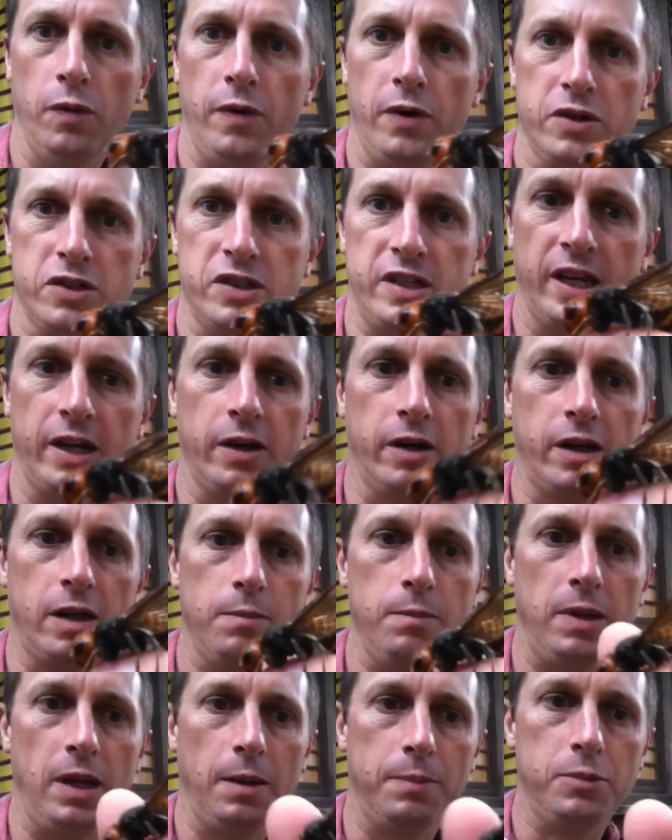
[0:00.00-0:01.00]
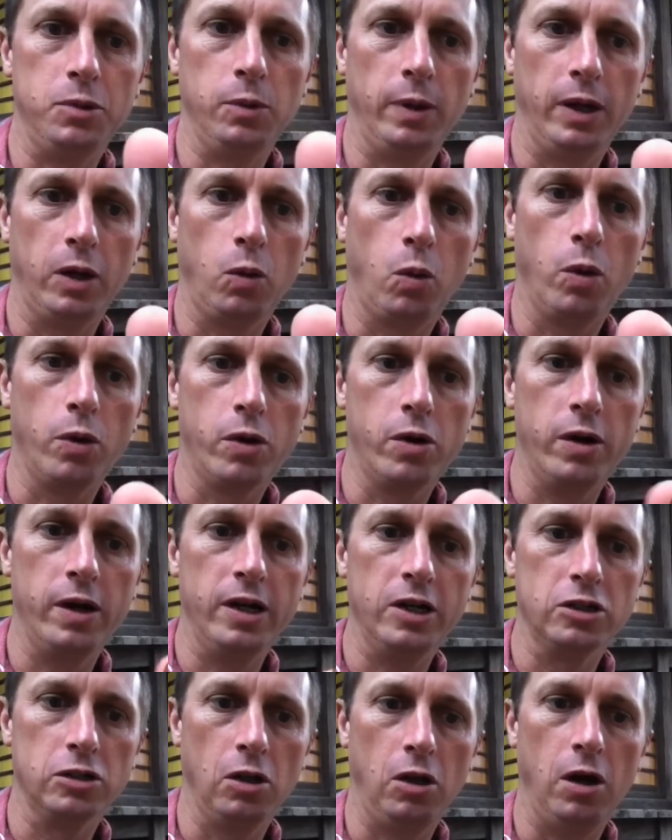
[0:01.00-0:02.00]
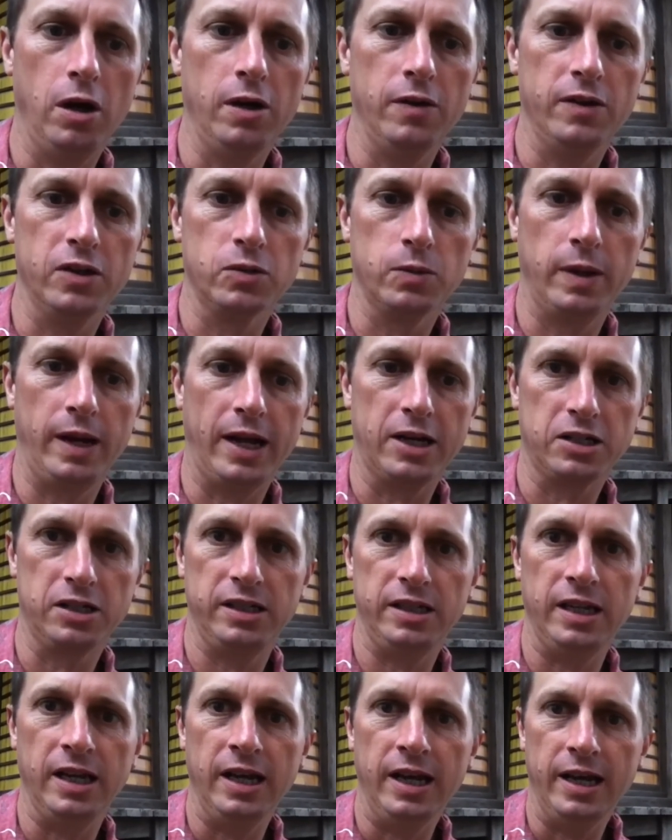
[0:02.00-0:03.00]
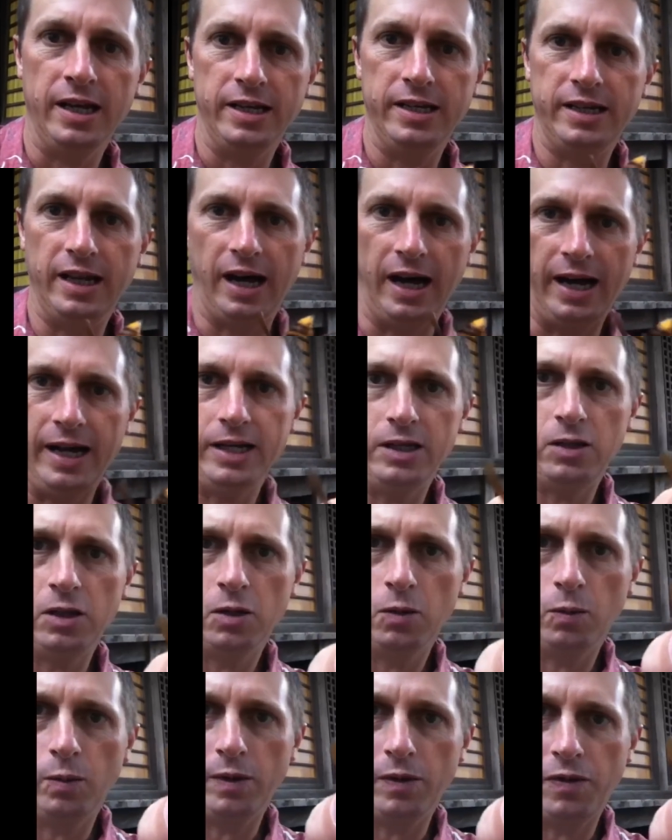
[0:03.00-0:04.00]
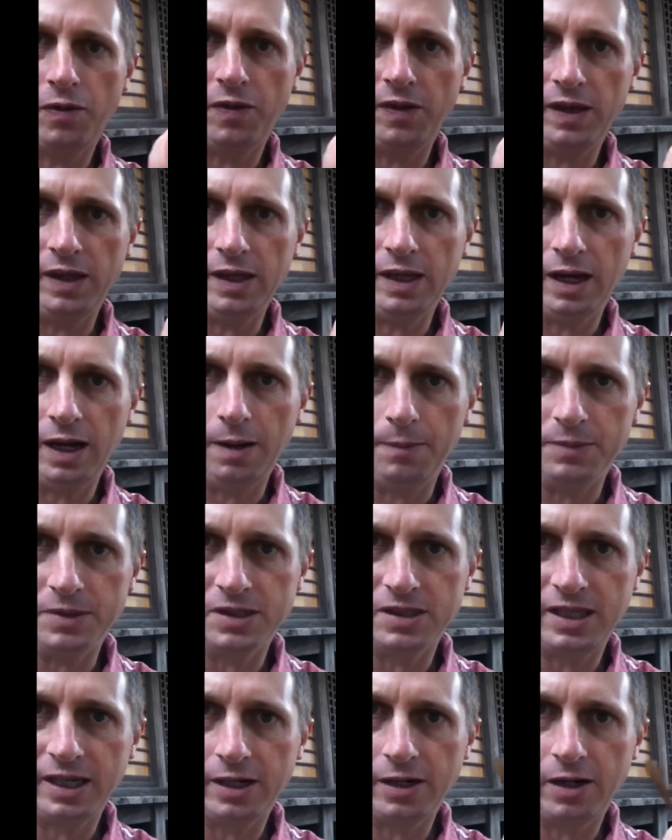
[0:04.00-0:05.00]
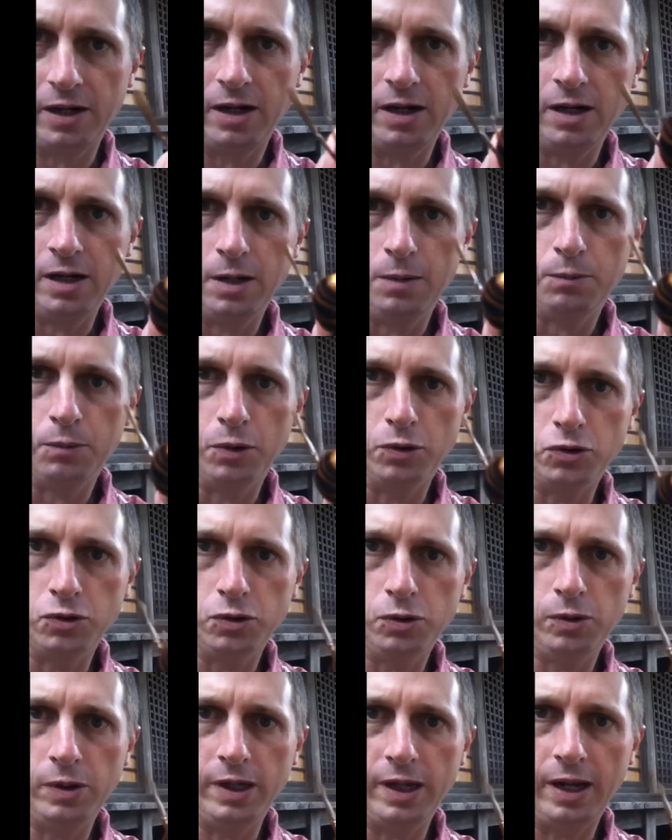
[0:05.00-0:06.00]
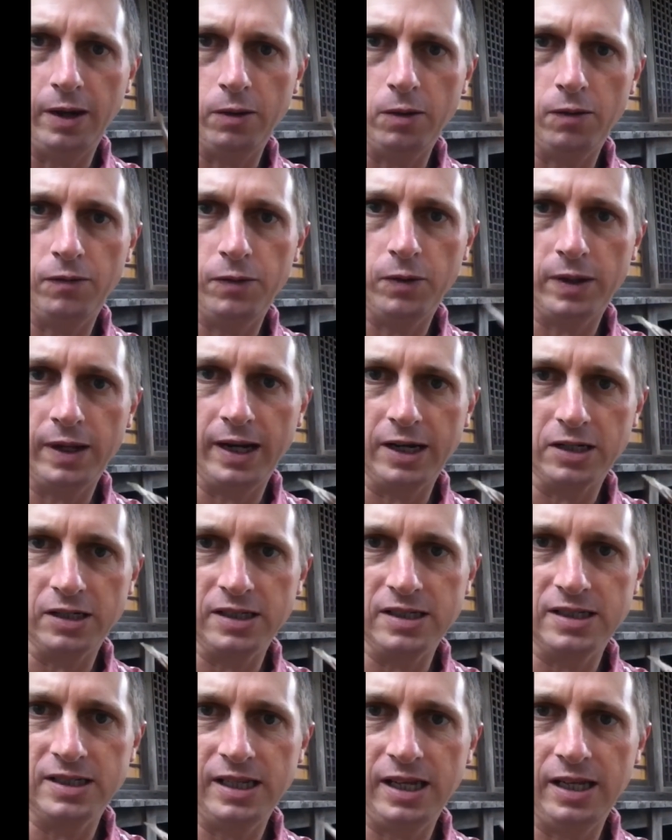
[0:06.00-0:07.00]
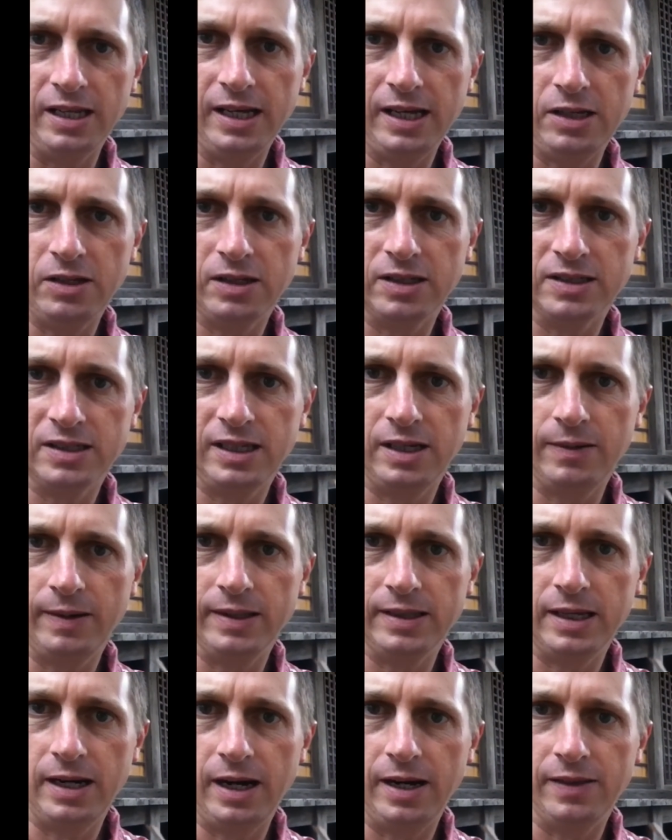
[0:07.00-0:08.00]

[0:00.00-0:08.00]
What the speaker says: Their stinger can be up to a quarter of an inch long. This one actually died with the stinger protruded. I don't know if you can actually see it. Yeah, you can see it right there.